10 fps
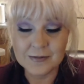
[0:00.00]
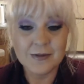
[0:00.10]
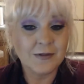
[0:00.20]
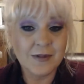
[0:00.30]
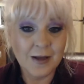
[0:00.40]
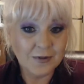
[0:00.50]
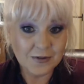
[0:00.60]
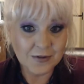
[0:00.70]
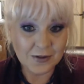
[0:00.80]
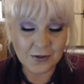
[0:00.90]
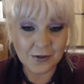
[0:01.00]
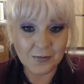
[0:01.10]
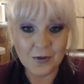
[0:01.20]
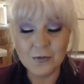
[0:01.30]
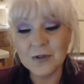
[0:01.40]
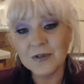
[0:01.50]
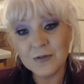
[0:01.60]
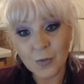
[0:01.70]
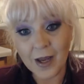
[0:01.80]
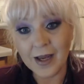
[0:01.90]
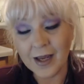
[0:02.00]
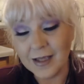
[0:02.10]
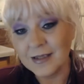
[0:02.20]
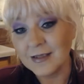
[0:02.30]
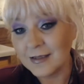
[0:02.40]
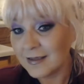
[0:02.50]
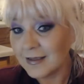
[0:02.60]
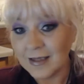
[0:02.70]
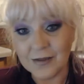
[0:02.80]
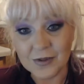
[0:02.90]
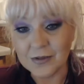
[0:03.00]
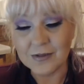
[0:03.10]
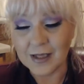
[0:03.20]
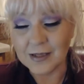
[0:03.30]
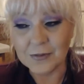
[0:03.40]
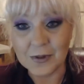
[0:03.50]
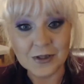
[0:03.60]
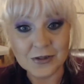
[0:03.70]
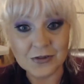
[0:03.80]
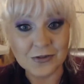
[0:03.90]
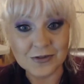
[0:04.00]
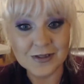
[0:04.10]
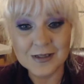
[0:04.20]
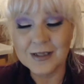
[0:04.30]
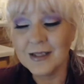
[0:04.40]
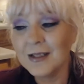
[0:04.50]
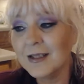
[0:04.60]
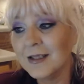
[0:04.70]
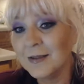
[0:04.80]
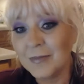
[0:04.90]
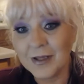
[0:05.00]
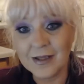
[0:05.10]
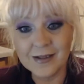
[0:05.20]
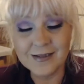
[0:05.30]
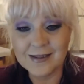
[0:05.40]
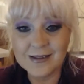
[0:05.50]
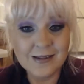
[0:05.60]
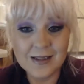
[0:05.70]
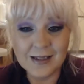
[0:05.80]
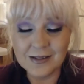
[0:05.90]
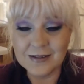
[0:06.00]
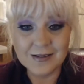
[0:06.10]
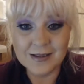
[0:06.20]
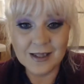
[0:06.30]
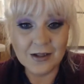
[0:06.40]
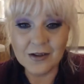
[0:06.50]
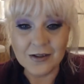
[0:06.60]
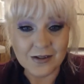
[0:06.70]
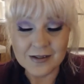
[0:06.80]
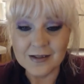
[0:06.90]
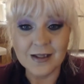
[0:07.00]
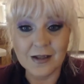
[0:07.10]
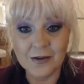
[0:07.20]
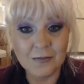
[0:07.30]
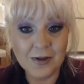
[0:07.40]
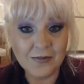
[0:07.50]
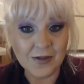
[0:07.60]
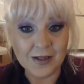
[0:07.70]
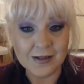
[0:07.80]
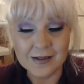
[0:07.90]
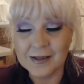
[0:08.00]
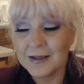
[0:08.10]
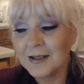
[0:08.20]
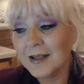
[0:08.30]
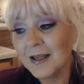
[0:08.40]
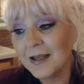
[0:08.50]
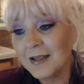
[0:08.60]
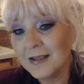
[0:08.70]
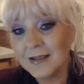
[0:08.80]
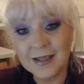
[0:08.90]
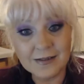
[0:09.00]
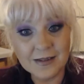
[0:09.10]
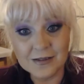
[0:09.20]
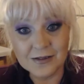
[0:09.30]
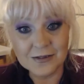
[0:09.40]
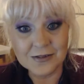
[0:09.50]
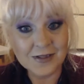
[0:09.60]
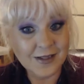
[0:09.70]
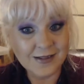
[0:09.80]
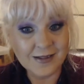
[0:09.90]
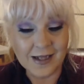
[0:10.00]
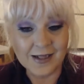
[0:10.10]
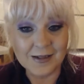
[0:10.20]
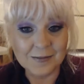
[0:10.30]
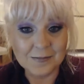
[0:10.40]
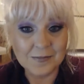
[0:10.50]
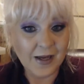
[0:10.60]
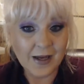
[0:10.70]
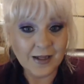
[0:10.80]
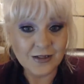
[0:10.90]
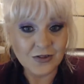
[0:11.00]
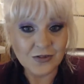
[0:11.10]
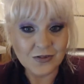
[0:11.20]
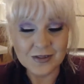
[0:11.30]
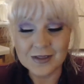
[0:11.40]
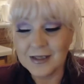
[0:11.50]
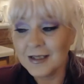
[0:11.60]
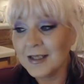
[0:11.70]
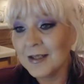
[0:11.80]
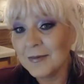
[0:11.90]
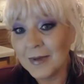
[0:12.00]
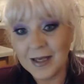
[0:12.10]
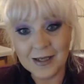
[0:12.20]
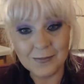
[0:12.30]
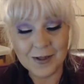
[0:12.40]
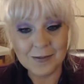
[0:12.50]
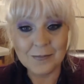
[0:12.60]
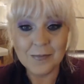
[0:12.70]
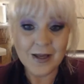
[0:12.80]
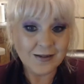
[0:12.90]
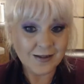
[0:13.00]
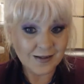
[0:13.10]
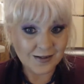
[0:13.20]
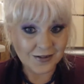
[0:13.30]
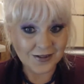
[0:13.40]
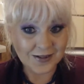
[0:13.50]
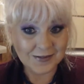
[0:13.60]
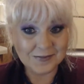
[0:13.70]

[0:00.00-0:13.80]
It was absolutely horrible, which is why I never liked wearing shoes, because they hurt. They hurt my feet. And they still do to this day. I hate shoes. But anyway, back to the story.